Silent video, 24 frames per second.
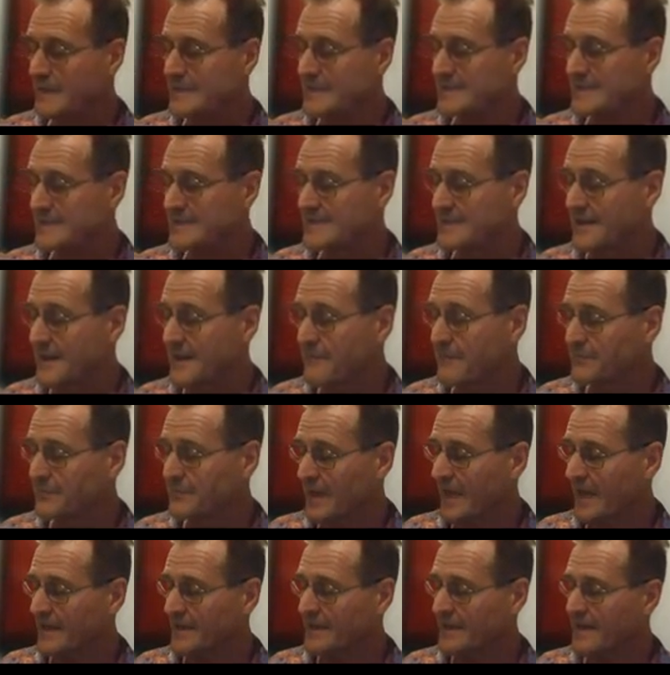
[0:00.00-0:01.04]
metres,
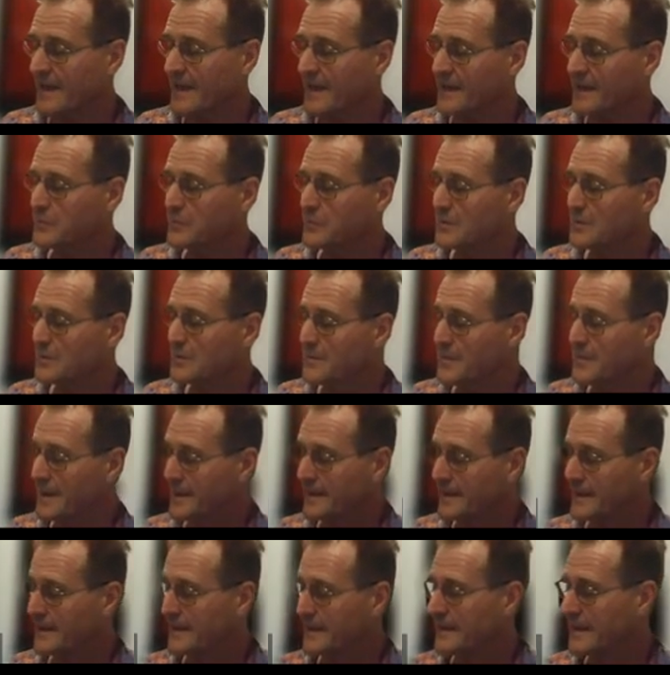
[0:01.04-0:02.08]
and in April and
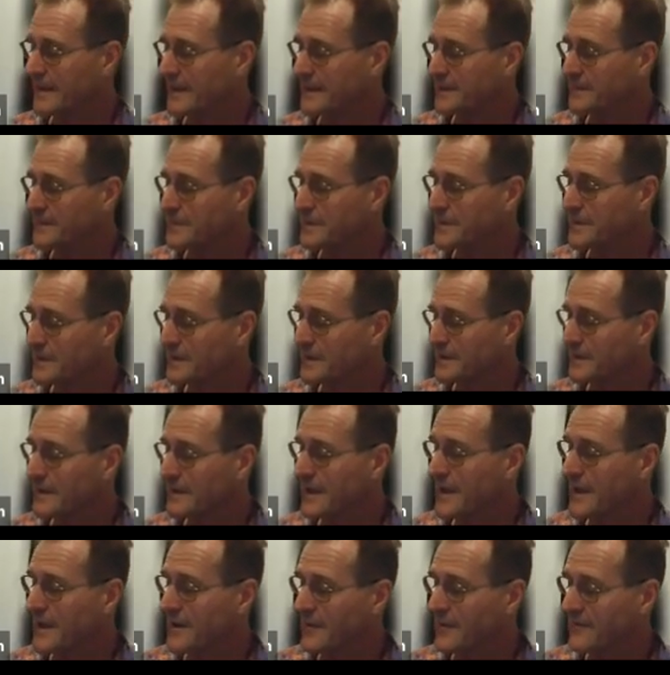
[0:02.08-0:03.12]
May, caterpillar
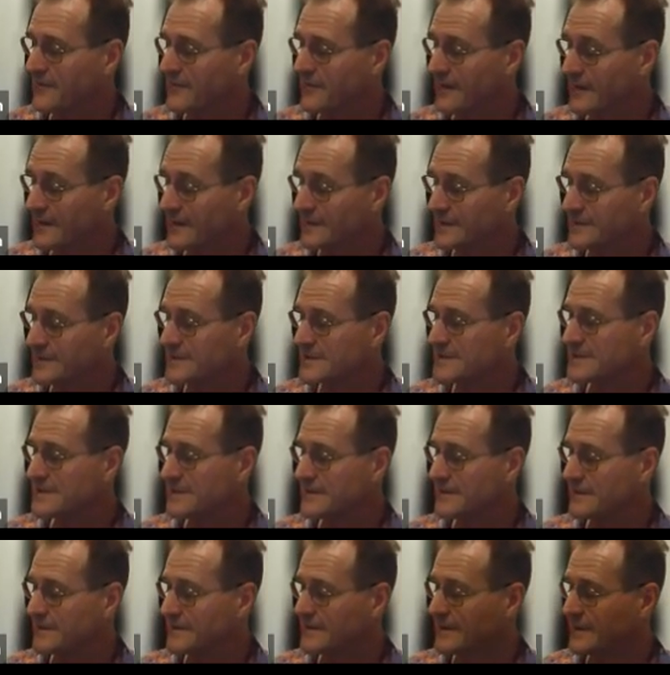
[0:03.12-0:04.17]
fungus